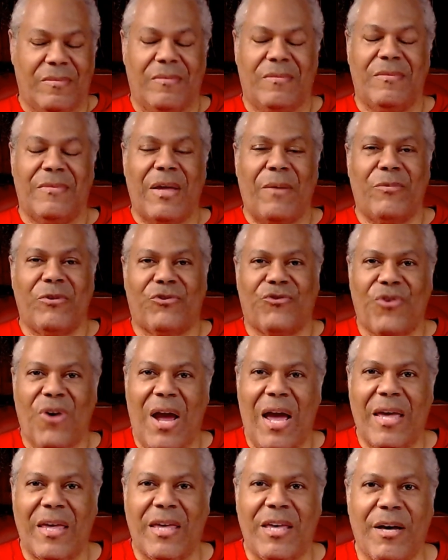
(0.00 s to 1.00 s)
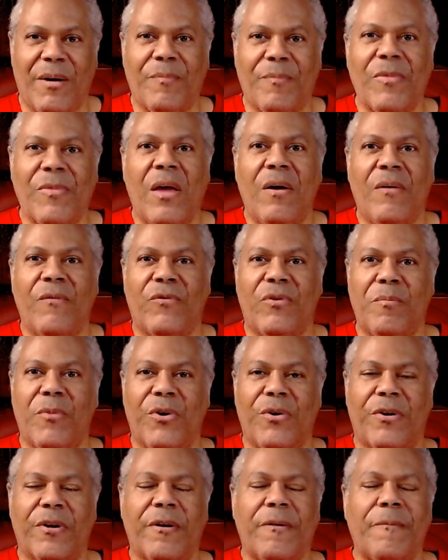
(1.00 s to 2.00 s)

that was trying him for murder.